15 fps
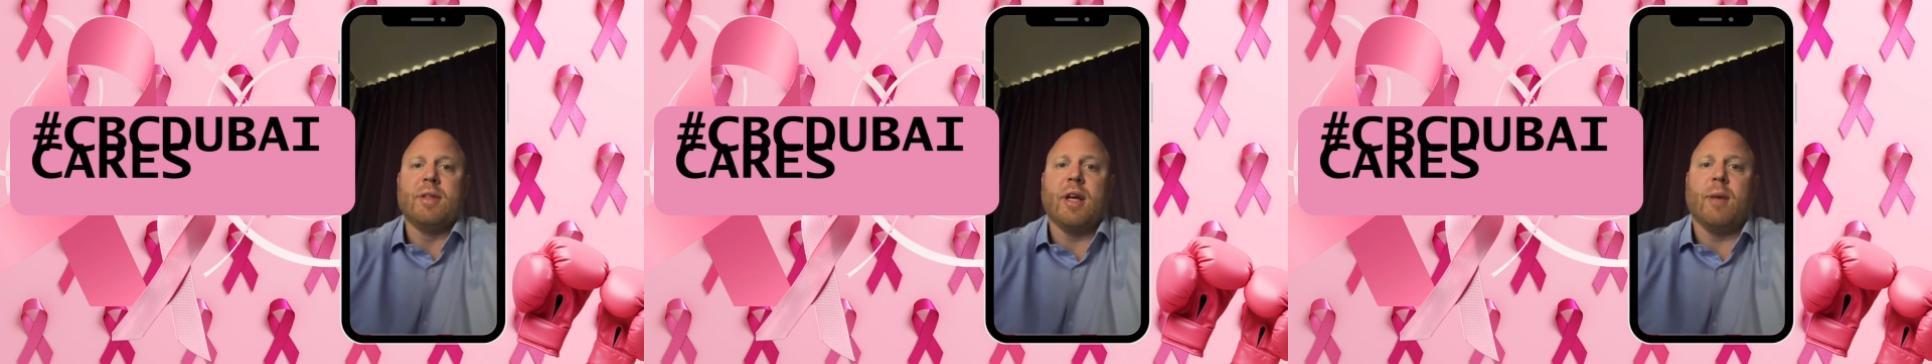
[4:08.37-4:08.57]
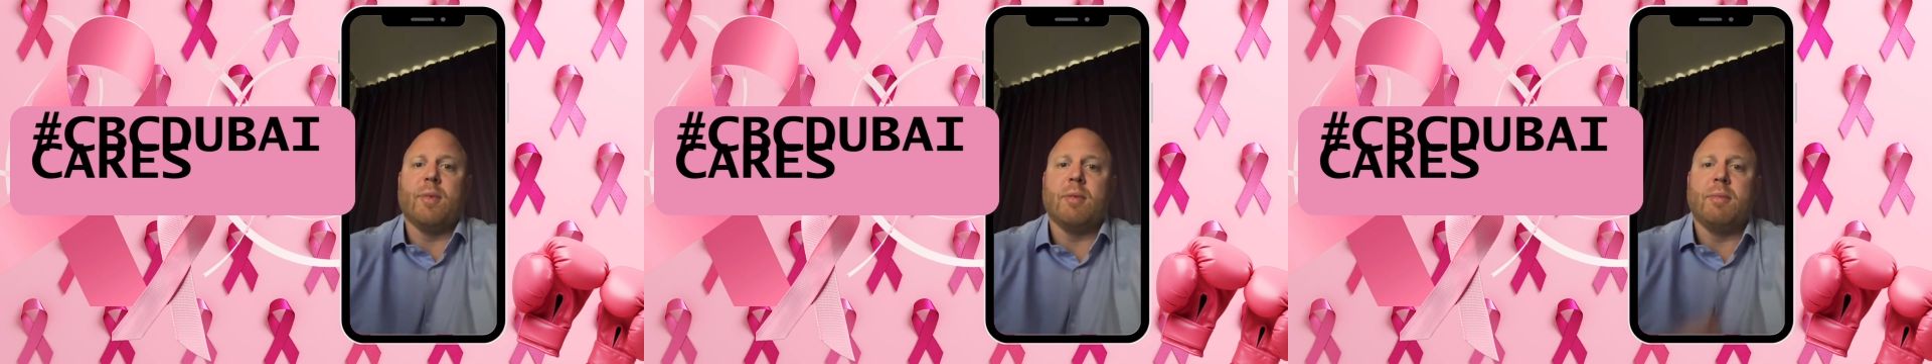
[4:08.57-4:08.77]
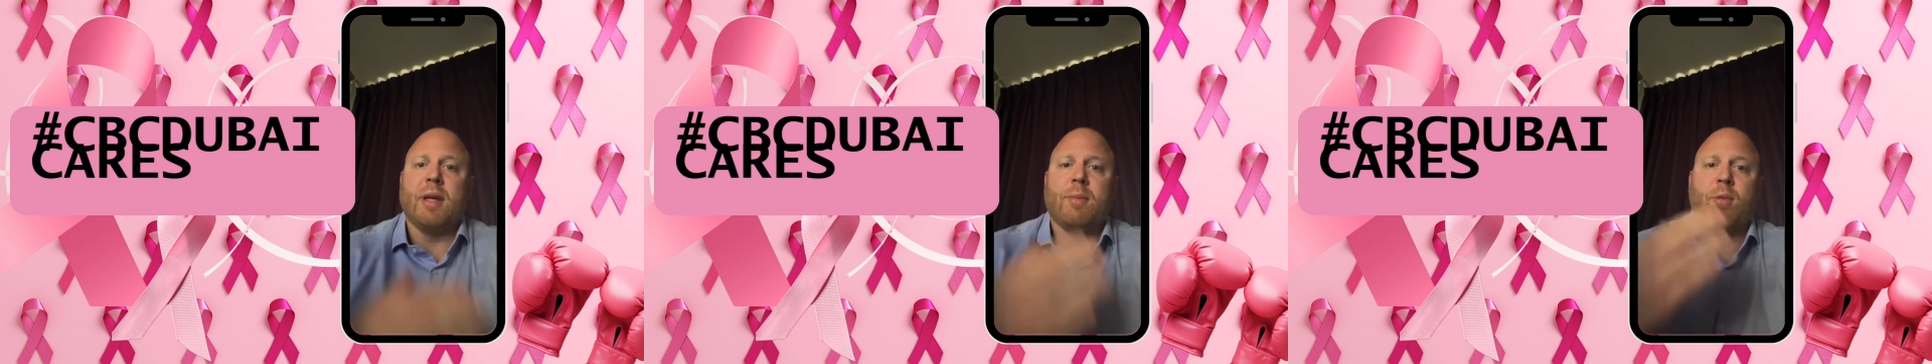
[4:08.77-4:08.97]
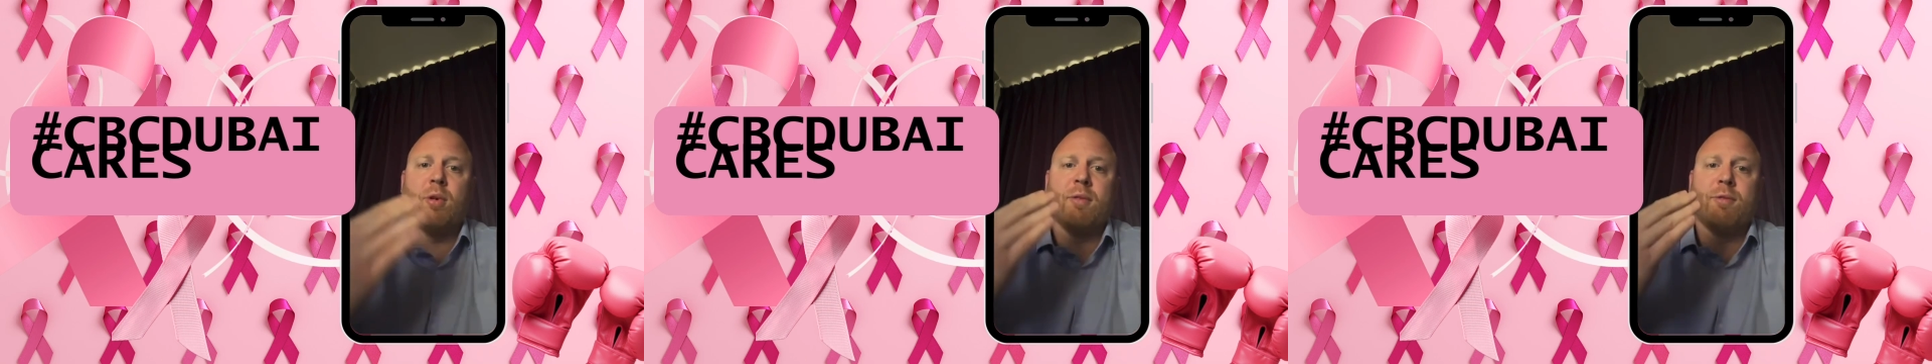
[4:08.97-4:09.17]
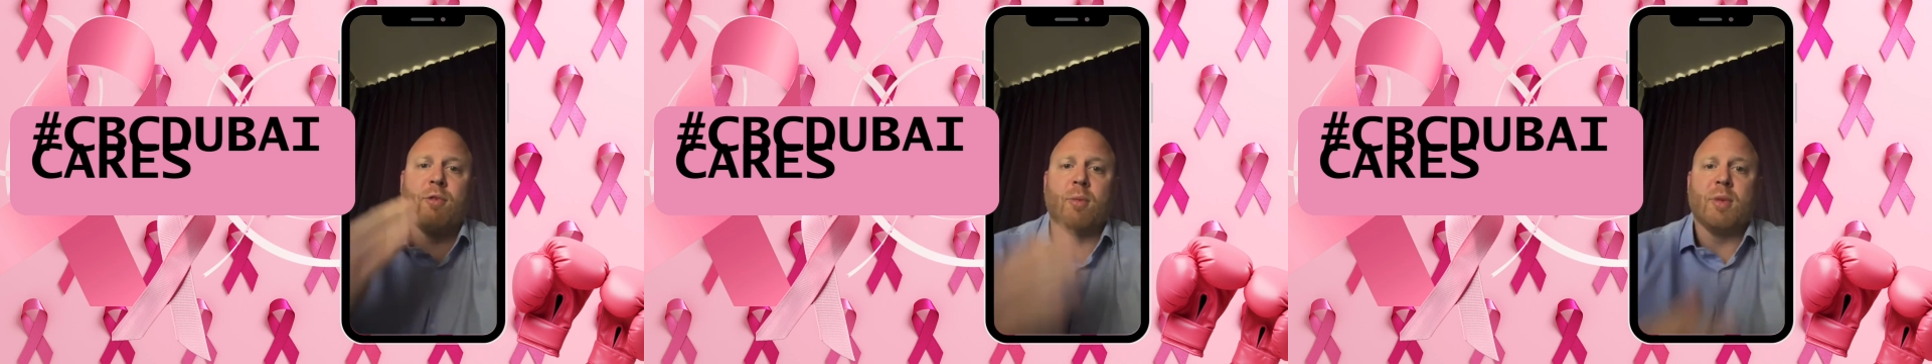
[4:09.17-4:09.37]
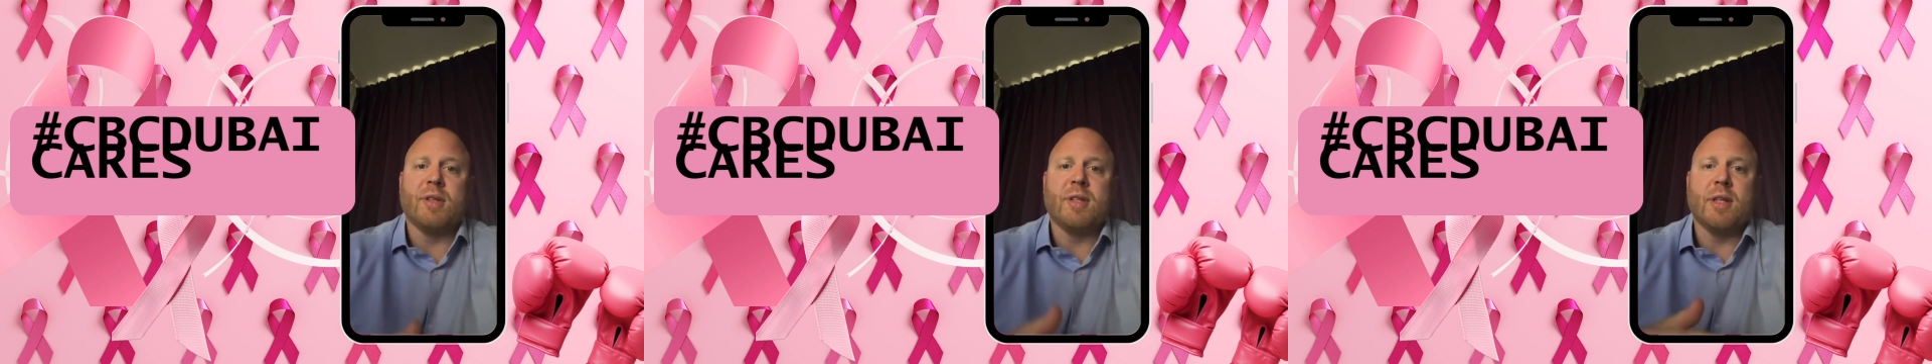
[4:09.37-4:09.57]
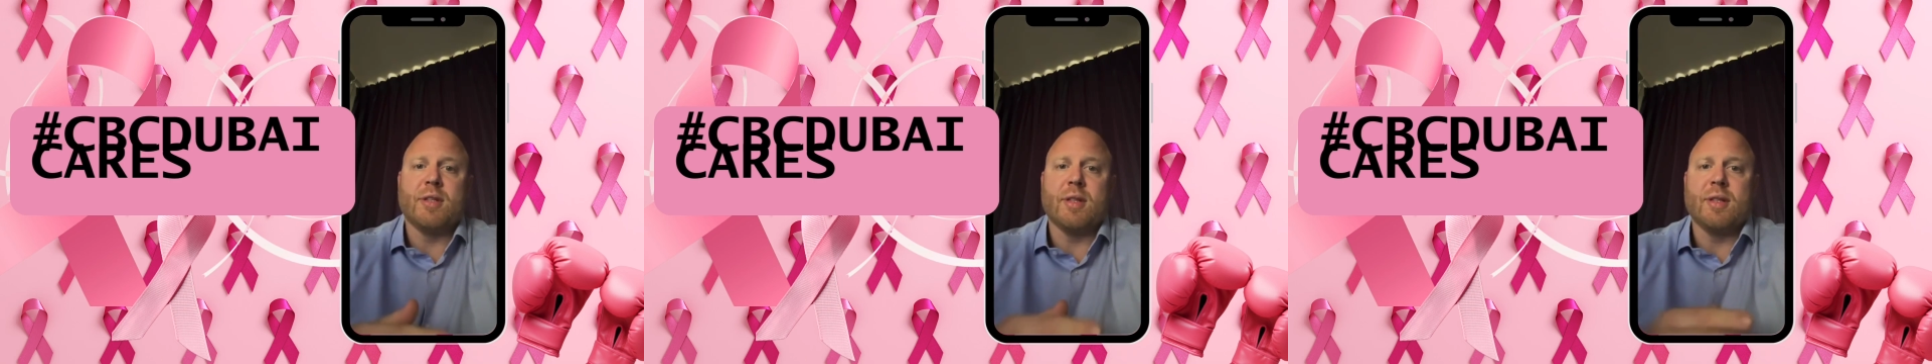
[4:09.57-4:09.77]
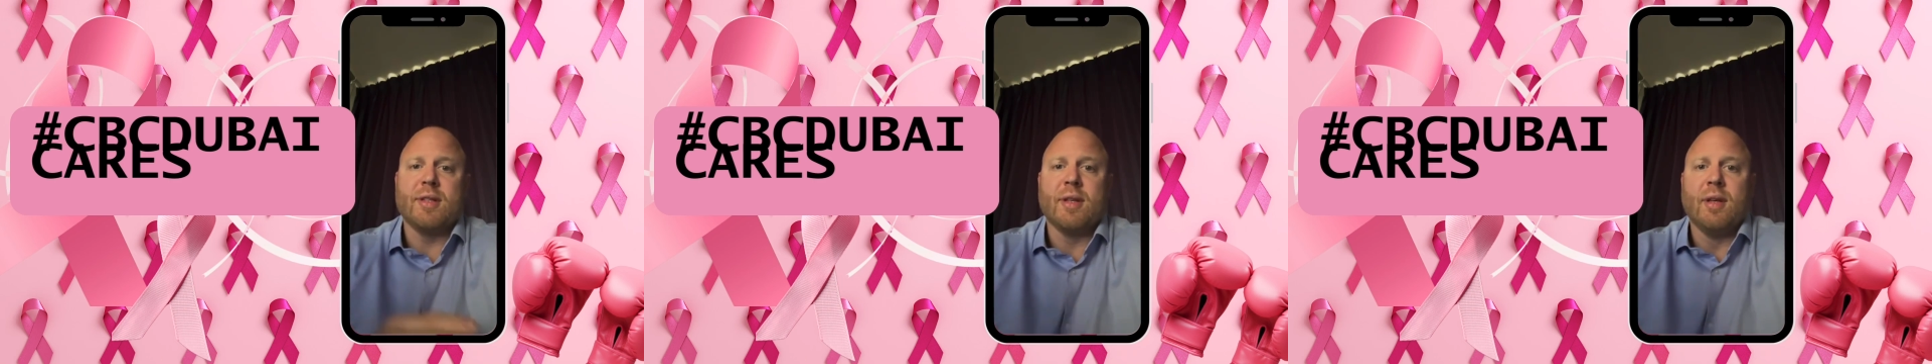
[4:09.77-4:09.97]
to help them make more informed
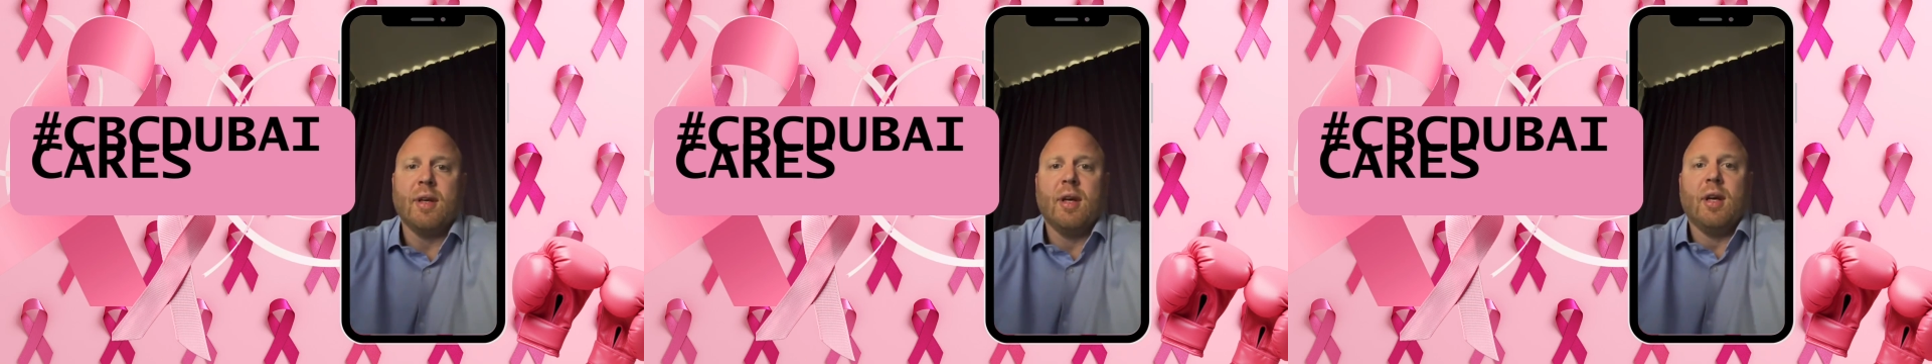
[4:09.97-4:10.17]
decisions